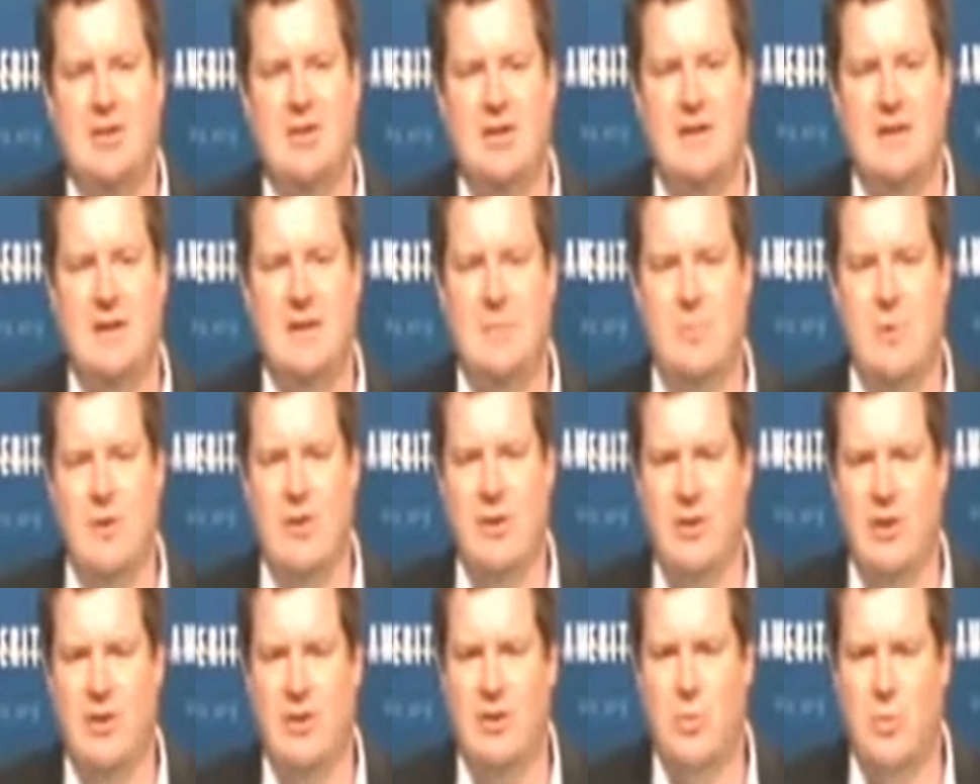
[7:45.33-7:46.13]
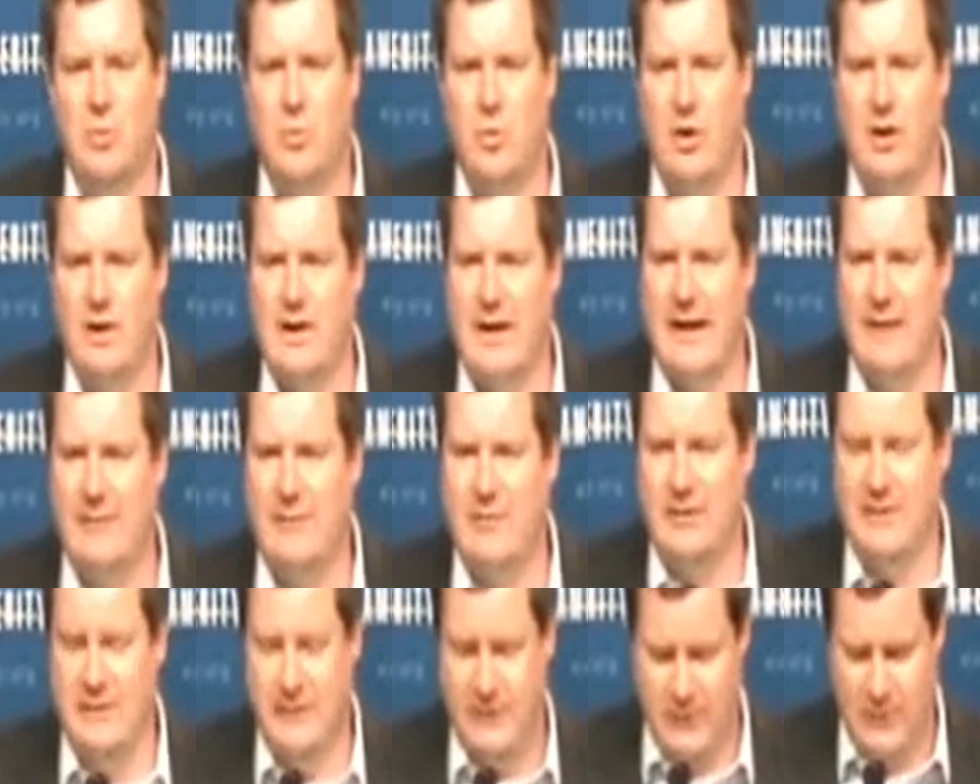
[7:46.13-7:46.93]
She then went on to work
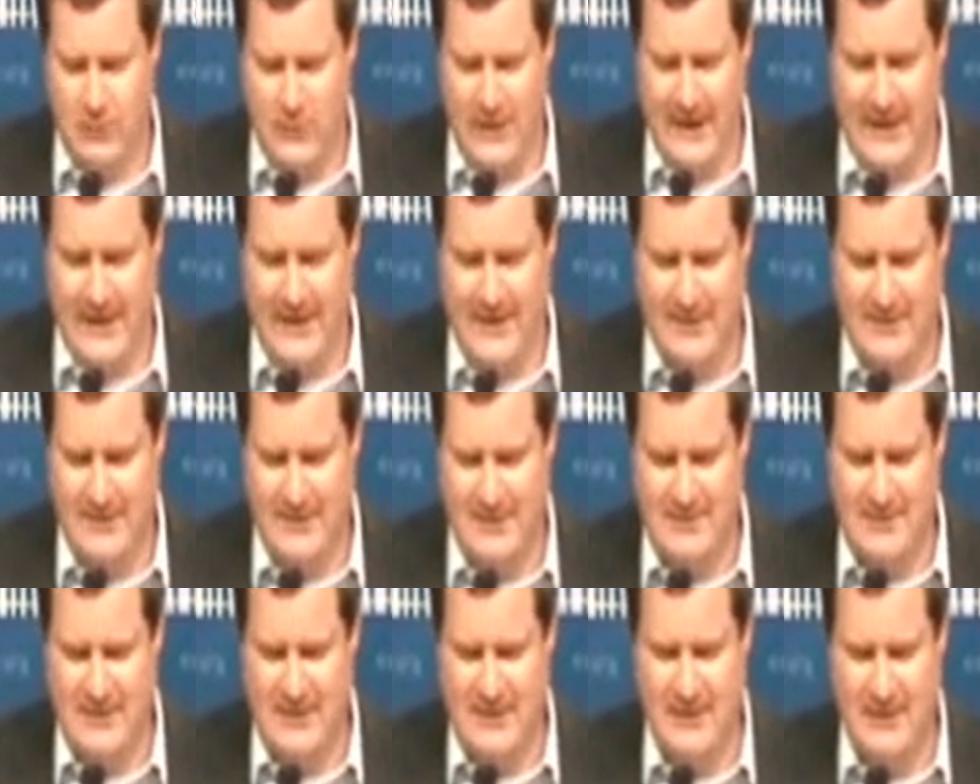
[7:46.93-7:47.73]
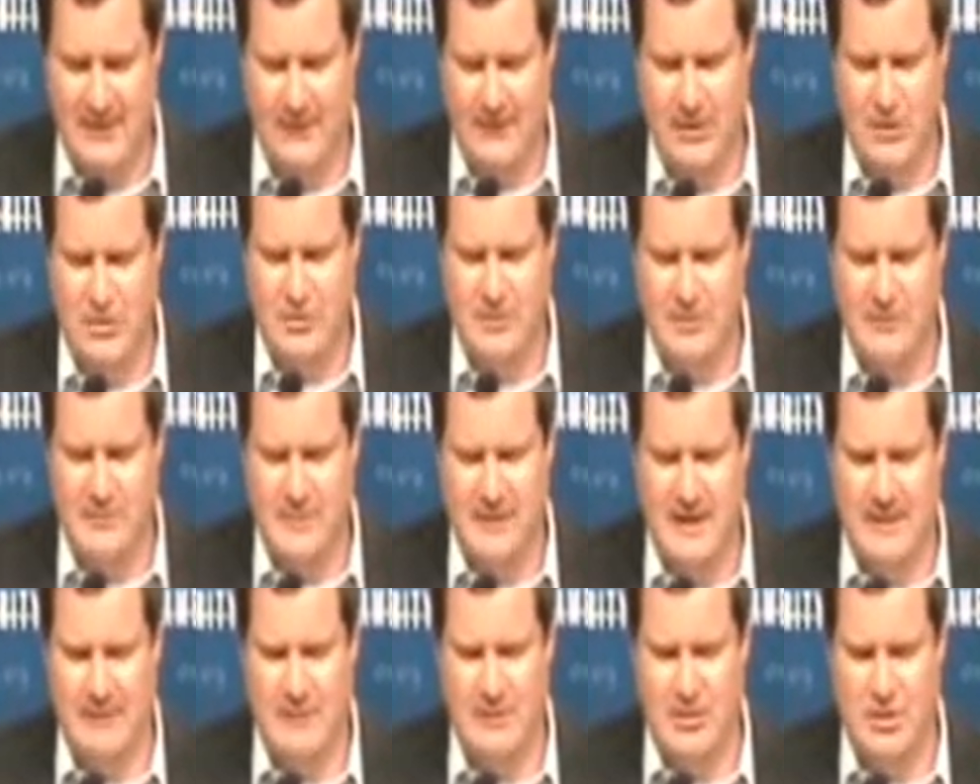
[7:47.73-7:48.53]
after leaving the White House and eventually
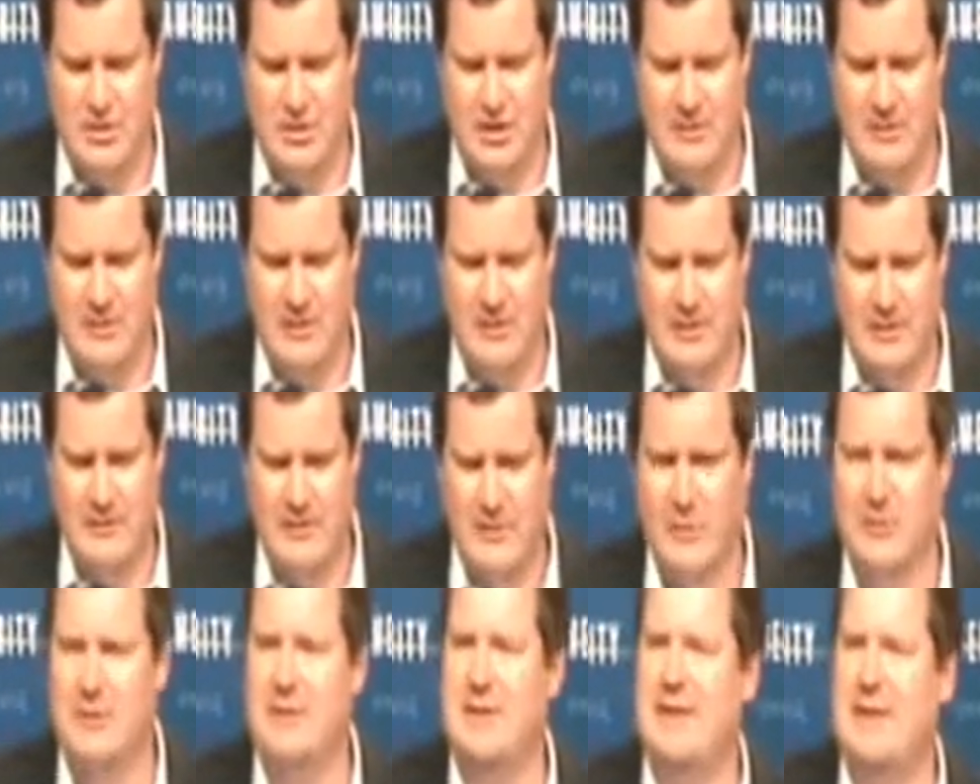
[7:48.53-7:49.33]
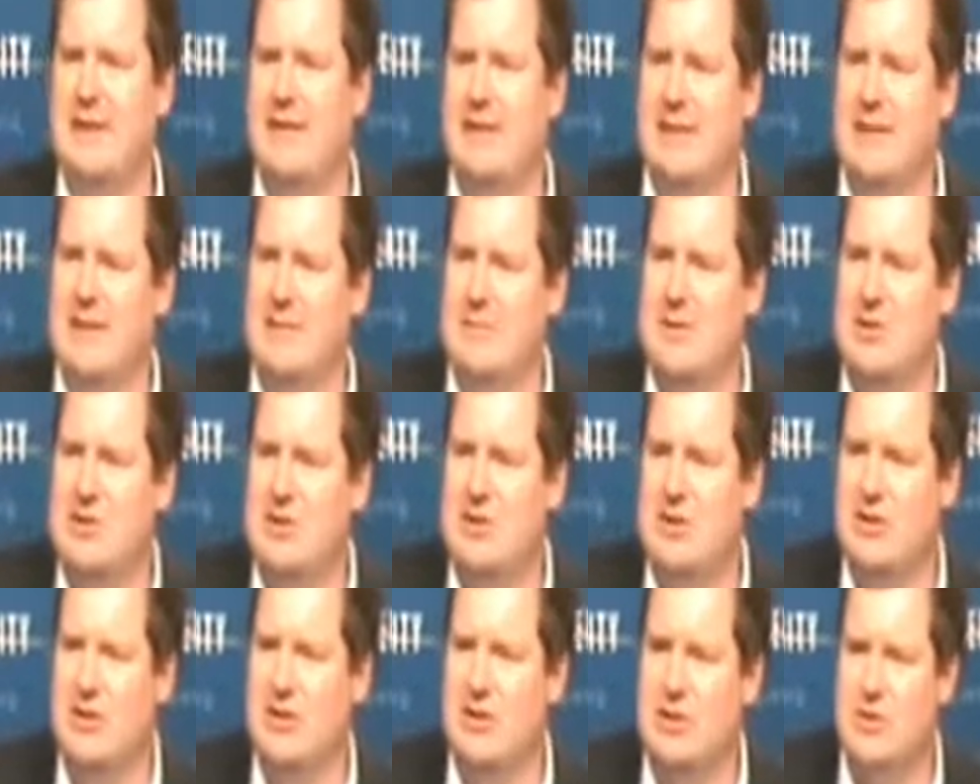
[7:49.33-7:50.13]
became the chairman of the Fulton County
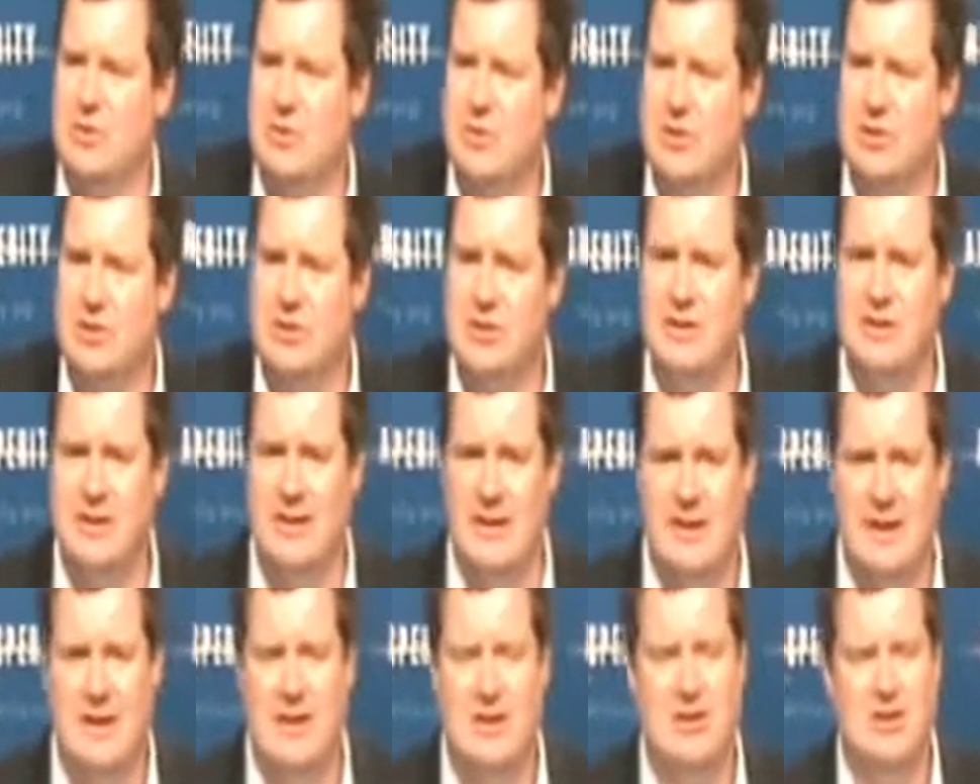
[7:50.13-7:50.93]
Commission in Georgia.